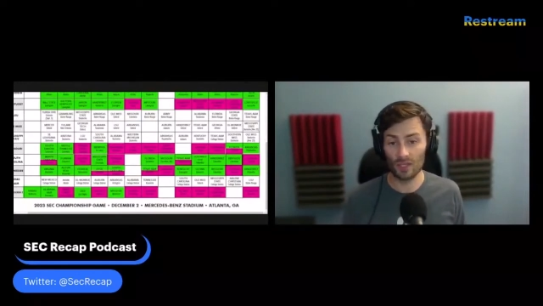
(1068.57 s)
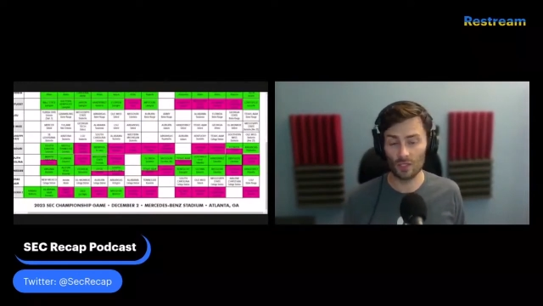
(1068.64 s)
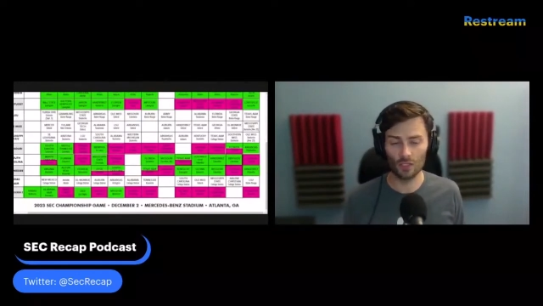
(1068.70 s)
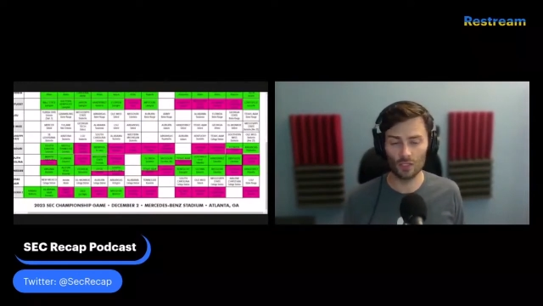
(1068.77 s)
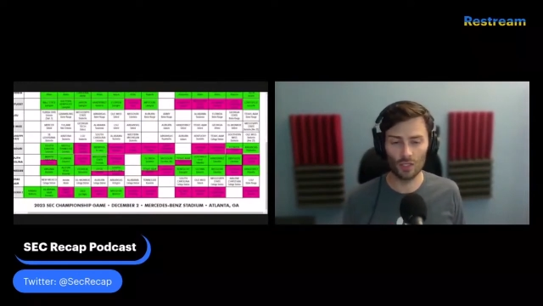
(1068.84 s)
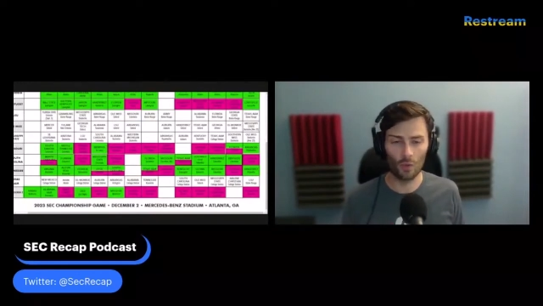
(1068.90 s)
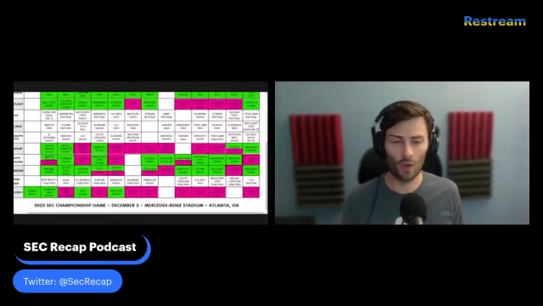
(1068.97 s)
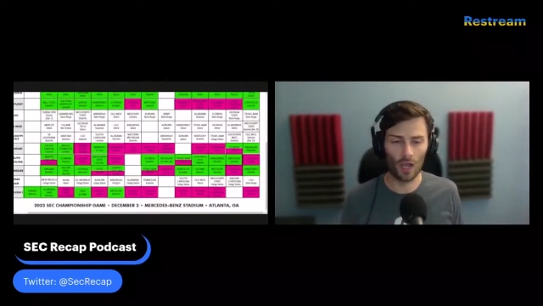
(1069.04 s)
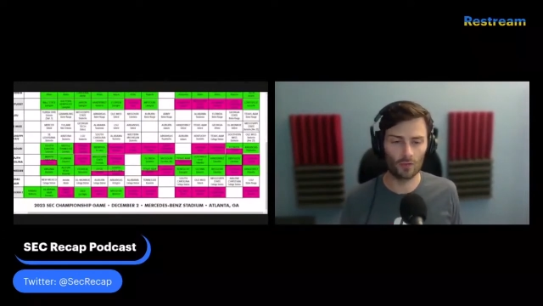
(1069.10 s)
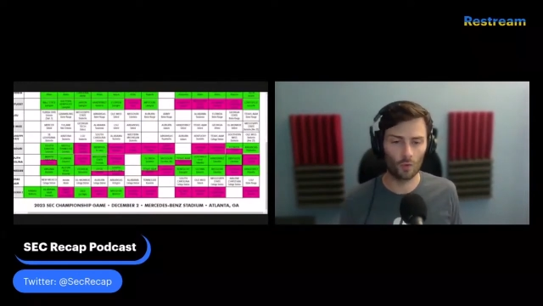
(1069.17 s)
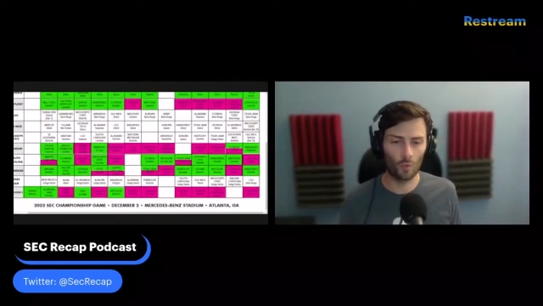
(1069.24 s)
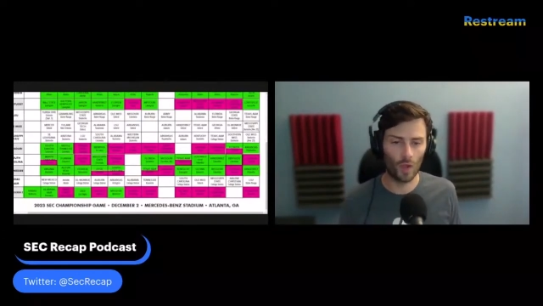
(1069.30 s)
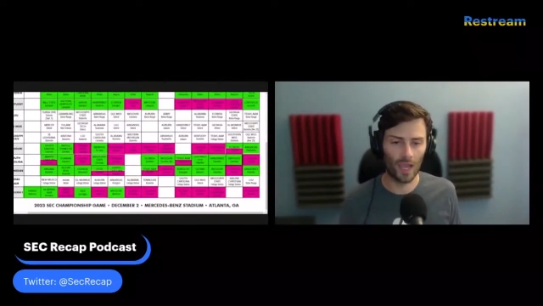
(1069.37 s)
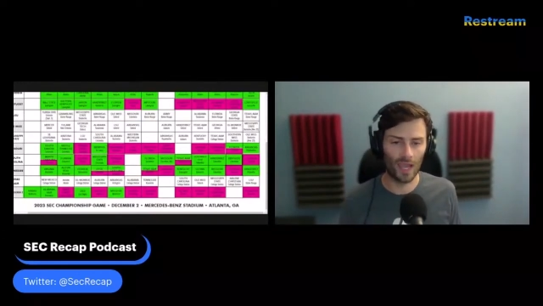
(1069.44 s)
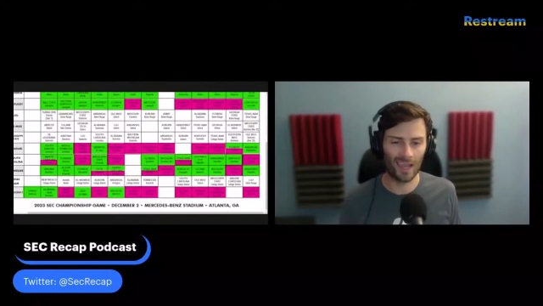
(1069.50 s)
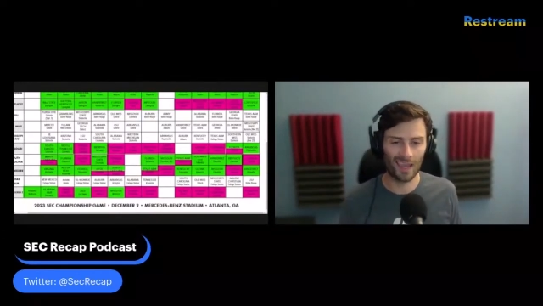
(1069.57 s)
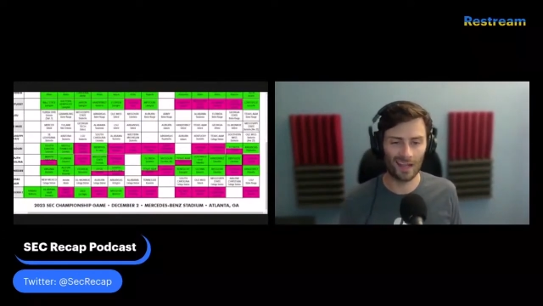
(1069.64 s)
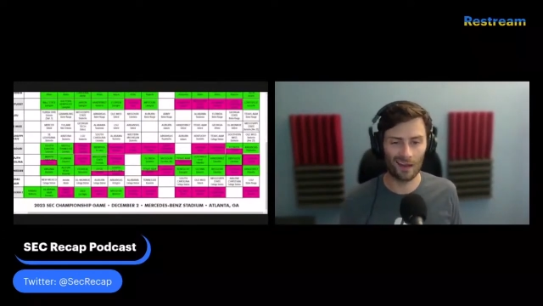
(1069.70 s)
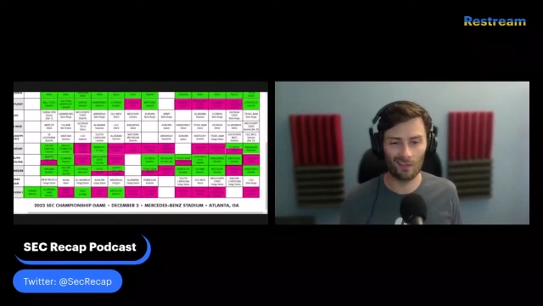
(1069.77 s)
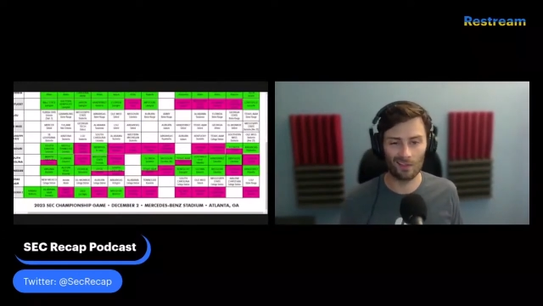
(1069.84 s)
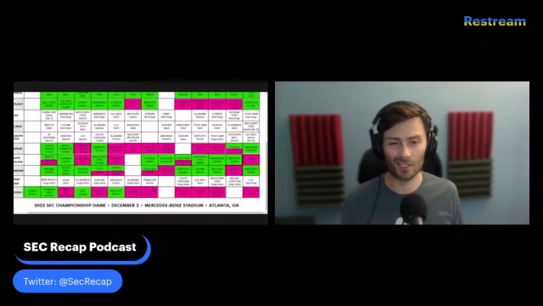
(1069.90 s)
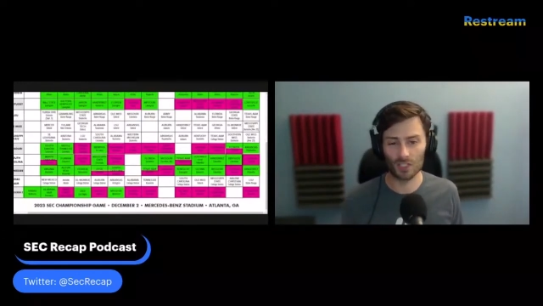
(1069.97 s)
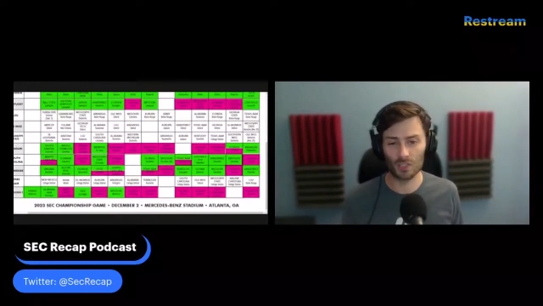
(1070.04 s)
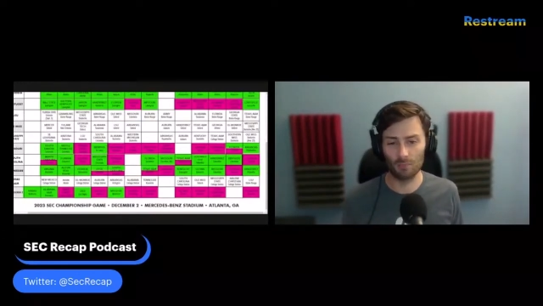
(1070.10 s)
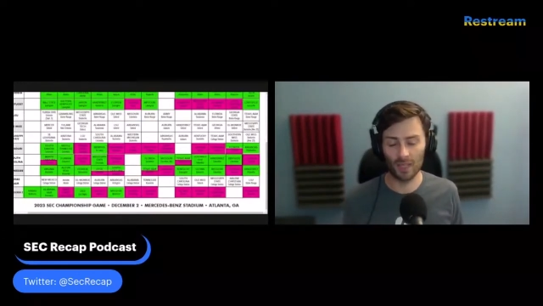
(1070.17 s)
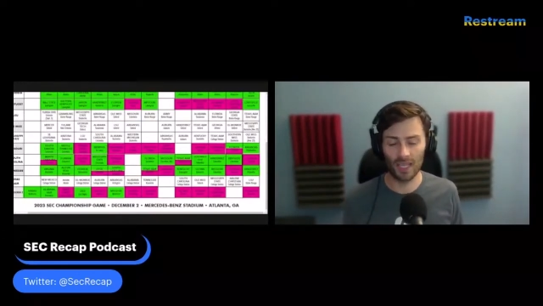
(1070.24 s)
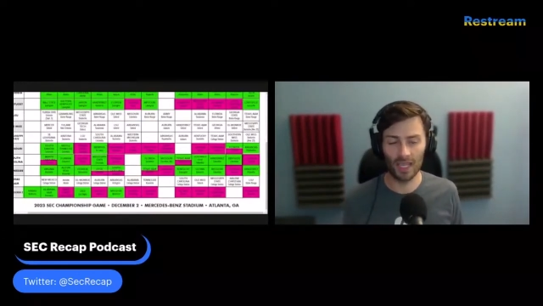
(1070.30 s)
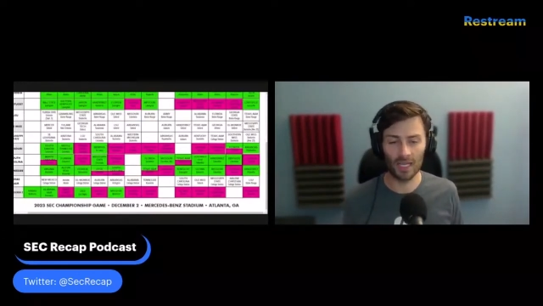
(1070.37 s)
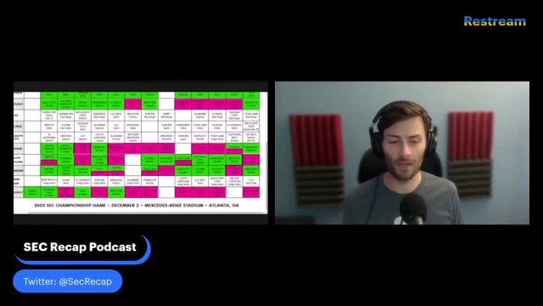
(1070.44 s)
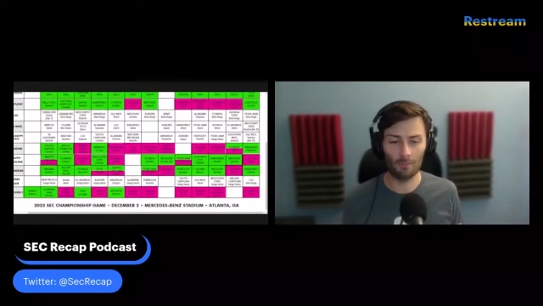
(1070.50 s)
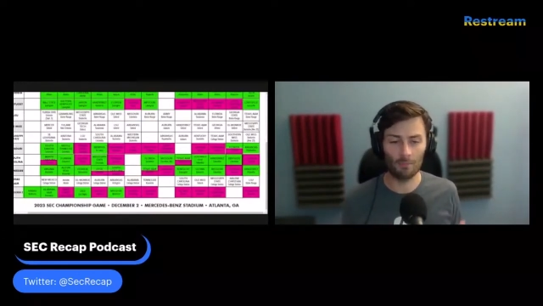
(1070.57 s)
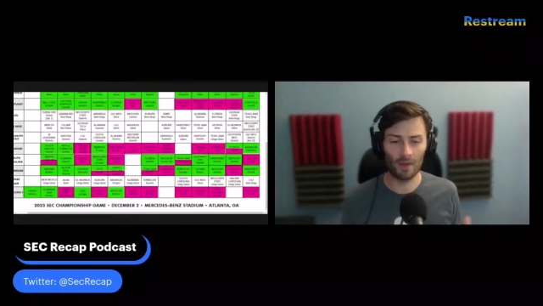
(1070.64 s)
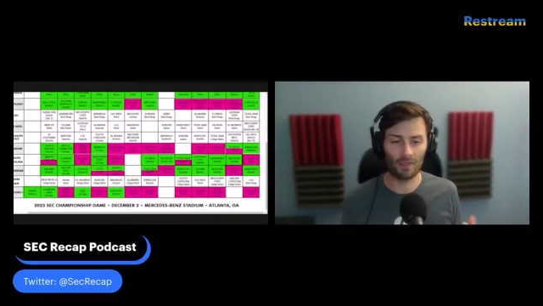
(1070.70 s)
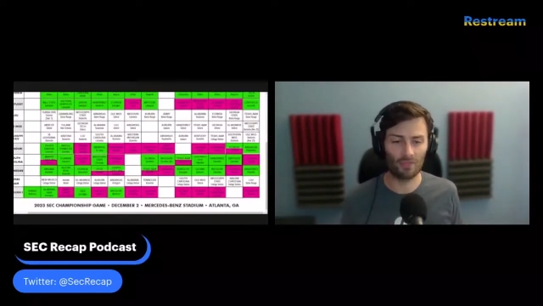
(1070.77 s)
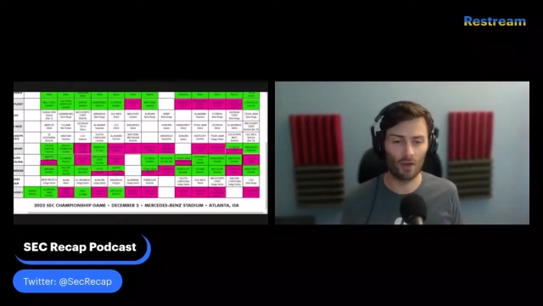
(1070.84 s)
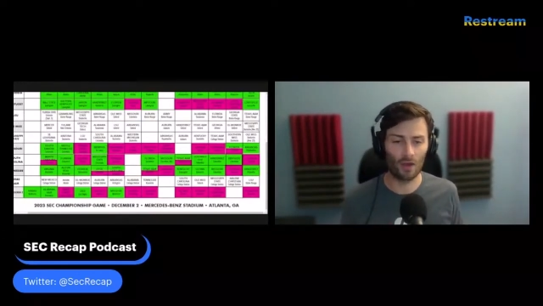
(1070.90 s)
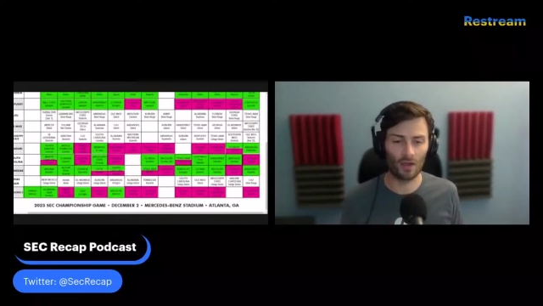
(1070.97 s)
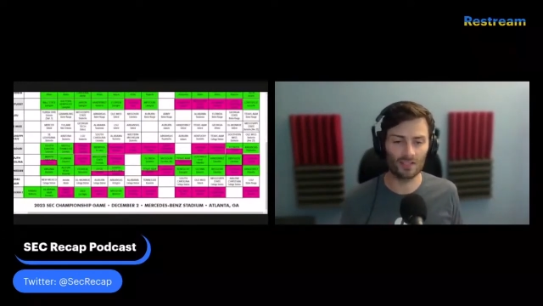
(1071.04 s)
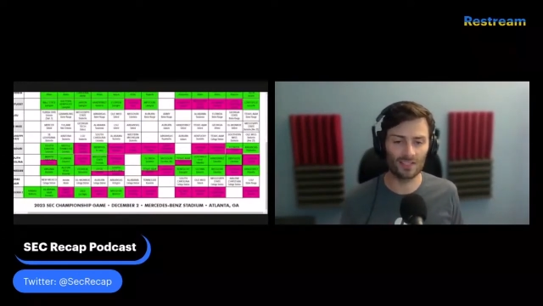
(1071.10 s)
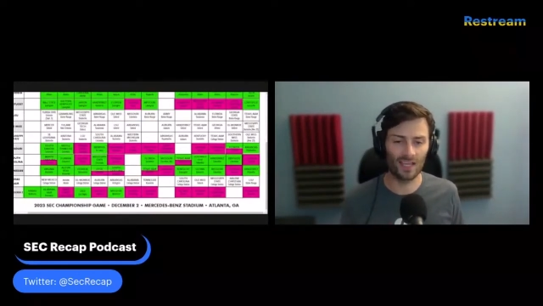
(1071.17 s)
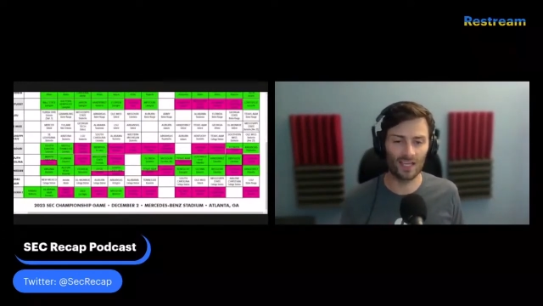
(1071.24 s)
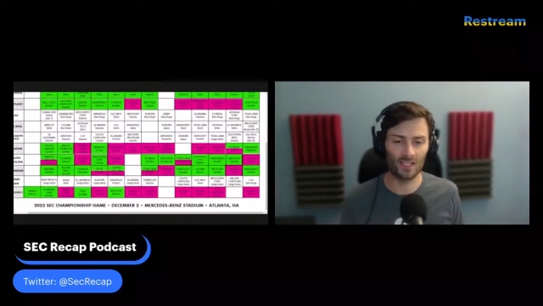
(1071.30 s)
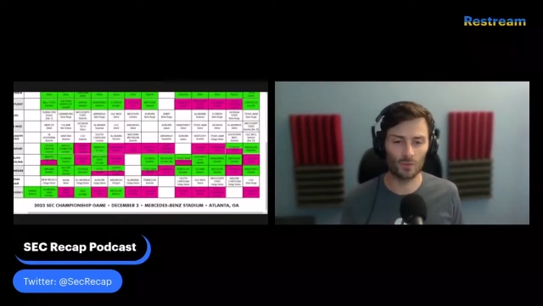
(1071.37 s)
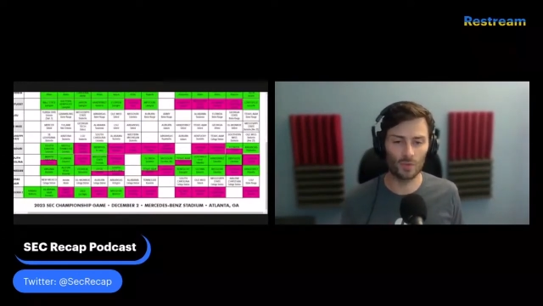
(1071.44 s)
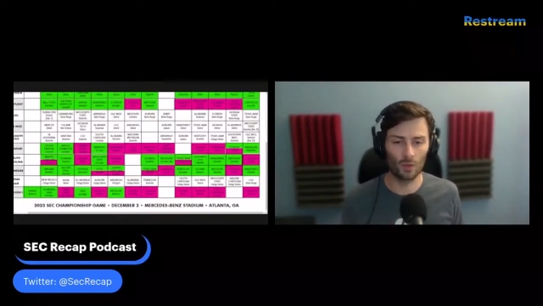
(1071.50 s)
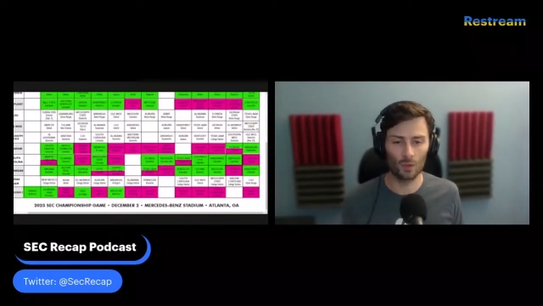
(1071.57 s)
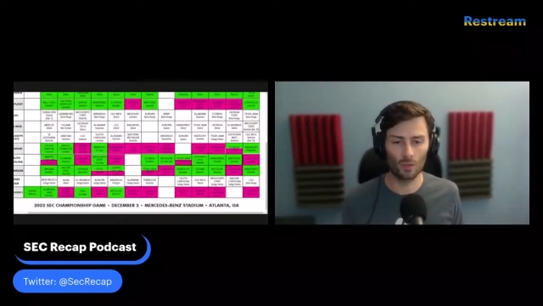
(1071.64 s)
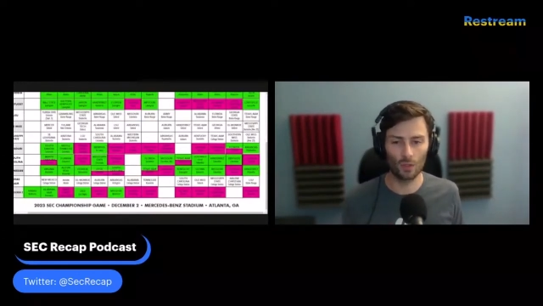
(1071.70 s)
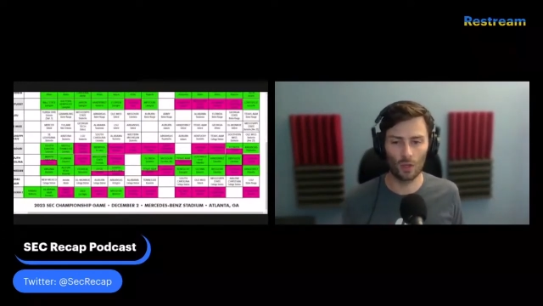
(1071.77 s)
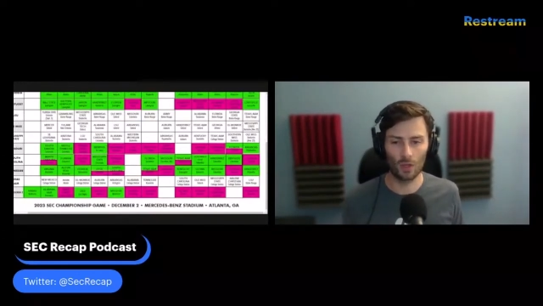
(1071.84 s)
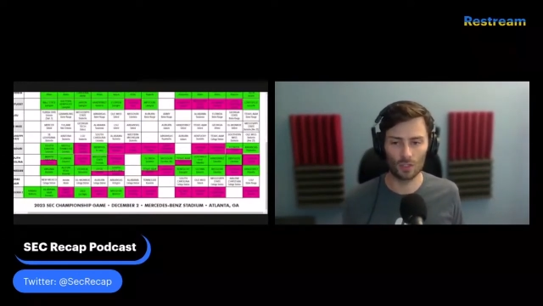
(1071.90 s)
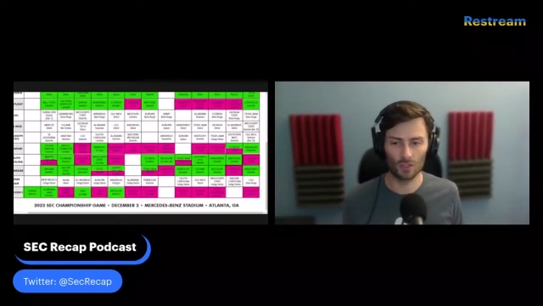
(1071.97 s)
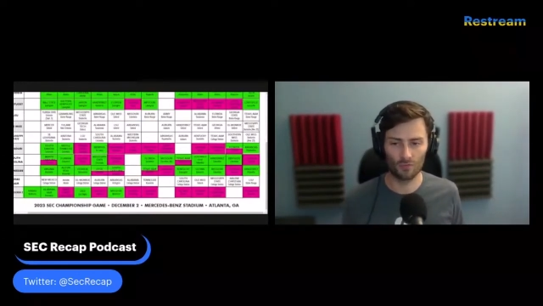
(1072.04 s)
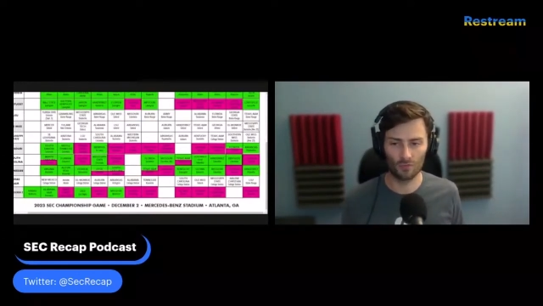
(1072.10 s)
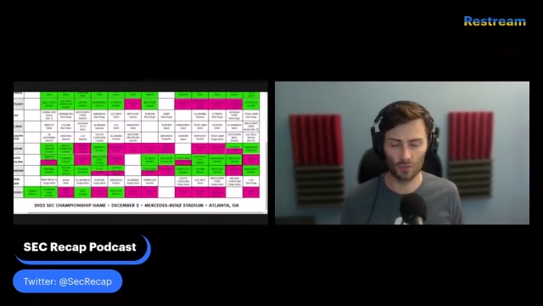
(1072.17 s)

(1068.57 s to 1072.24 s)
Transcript: They could go either way, and I'll explain my thoughts as we go along.